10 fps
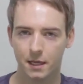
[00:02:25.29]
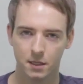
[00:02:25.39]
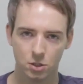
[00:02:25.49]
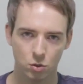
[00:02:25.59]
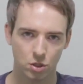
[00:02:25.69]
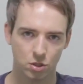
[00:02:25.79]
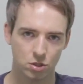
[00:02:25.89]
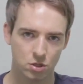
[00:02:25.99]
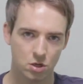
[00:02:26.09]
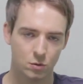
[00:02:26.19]
that you
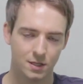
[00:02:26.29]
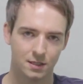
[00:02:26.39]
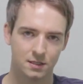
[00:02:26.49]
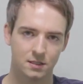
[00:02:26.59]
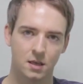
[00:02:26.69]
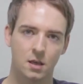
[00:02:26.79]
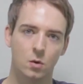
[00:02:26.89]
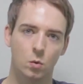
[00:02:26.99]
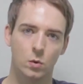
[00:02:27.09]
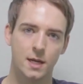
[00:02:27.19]
can notice
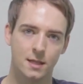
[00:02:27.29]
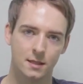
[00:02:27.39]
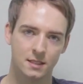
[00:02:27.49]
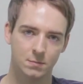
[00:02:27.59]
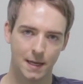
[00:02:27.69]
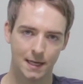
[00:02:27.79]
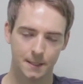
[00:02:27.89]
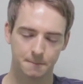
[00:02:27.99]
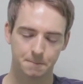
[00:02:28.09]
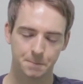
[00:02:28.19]
in the spelling.